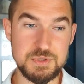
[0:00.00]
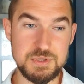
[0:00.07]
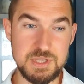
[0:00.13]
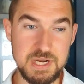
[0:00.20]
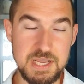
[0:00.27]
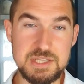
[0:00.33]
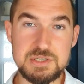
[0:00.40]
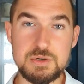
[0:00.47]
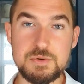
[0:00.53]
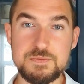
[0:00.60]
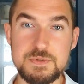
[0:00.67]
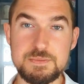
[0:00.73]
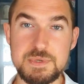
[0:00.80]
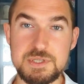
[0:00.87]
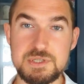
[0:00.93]
today is a
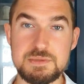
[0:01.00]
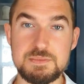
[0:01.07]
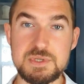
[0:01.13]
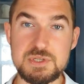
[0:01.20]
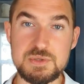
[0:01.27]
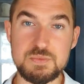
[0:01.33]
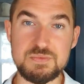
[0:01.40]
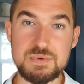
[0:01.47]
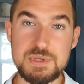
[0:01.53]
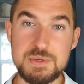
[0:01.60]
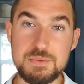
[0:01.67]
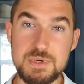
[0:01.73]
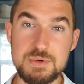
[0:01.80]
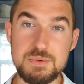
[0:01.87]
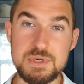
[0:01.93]
hopeful message, because really
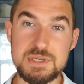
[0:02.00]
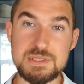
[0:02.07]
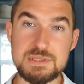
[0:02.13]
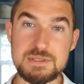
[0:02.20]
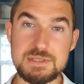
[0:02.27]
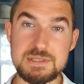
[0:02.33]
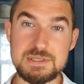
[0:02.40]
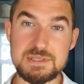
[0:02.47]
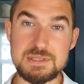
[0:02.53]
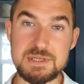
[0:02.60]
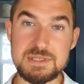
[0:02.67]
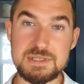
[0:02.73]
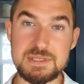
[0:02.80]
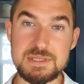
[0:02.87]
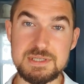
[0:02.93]
what I want to
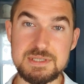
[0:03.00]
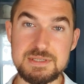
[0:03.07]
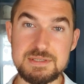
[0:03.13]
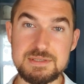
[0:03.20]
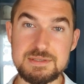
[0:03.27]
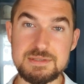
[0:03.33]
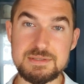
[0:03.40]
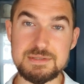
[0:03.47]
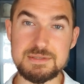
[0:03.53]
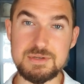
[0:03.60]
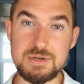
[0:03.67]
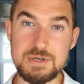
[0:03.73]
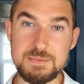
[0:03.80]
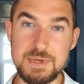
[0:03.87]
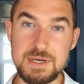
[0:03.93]
start to
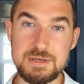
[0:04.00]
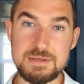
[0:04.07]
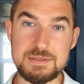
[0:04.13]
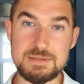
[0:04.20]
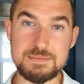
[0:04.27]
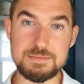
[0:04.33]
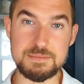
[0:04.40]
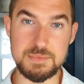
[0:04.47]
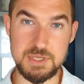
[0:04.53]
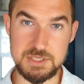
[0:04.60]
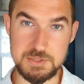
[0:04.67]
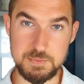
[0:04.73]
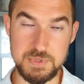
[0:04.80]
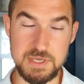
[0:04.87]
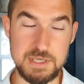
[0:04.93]
talk about,
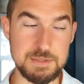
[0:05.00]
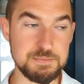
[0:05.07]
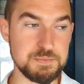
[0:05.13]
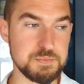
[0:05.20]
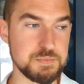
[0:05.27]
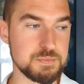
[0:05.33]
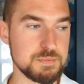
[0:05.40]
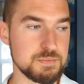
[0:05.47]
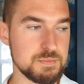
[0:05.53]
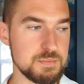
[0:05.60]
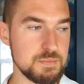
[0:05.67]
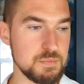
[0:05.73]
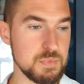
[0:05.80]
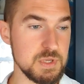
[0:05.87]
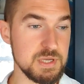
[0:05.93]
explain,
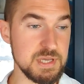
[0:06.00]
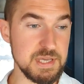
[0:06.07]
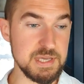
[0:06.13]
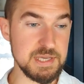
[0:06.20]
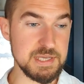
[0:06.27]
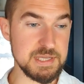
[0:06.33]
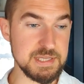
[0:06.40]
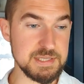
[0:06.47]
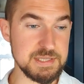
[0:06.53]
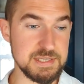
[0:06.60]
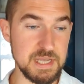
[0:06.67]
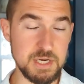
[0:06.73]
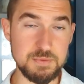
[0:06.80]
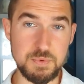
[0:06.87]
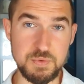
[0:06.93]
and
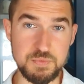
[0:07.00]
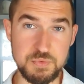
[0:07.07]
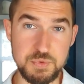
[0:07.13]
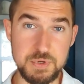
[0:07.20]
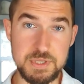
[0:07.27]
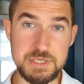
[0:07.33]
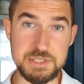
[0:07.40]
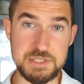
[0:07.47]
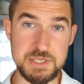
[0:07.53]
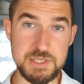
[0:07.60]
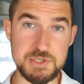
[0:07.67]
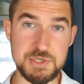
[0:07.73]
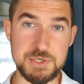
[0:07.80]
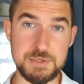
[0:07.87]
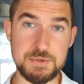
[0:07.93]
down the road really
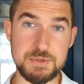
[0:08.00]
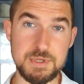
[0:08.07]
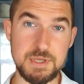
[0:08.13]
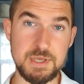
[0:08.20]
teach you